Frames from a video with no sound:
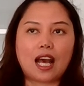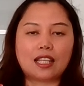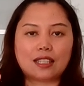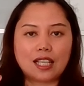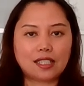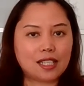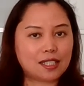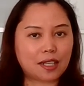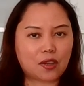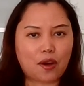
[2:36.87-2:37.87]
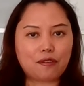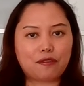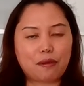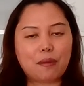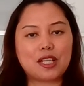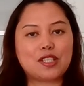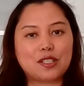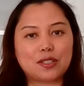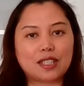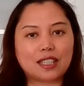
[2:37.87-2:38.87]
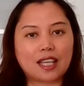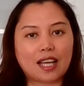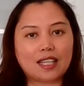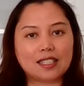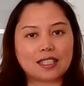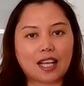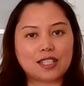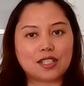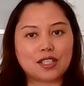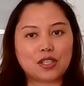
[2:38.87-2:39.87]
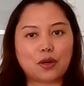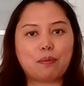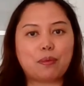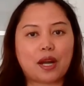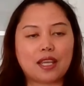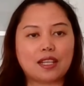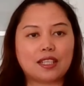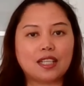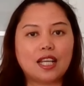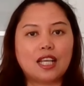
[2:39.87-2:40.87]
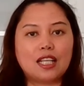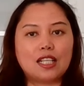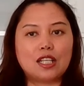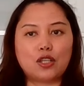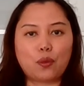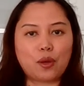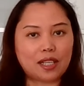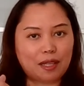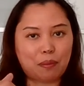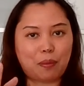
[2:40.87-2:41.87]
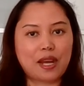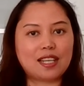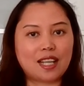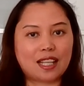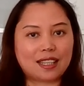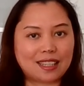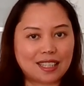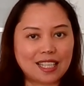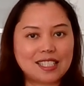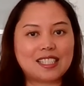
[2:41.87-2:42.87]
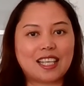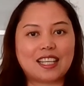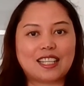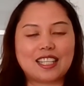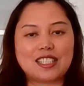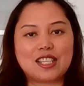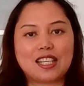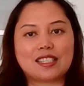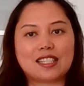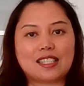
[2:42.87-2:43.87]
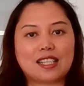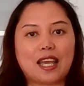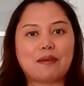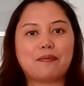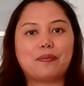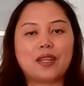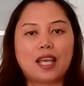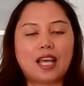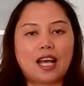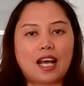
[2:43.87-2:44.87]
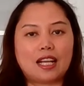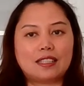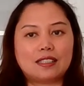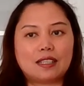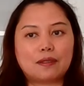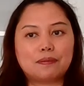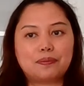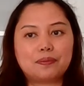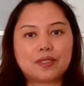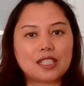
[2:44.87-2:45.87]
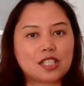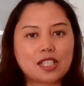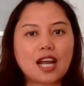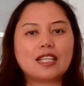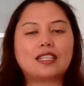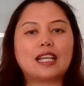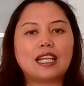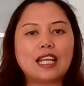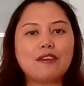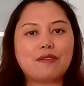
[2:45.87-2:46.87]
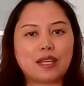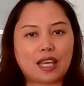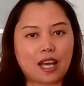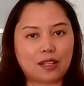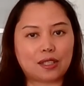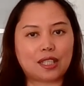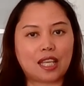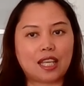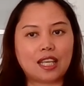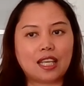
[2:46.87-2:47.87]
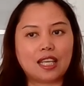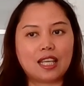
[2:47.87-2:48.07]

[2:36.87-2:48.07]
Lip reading: and this is the confirmation that God has answered your prayer, you will get pregnant this year in Jesus' name. And start living healthy,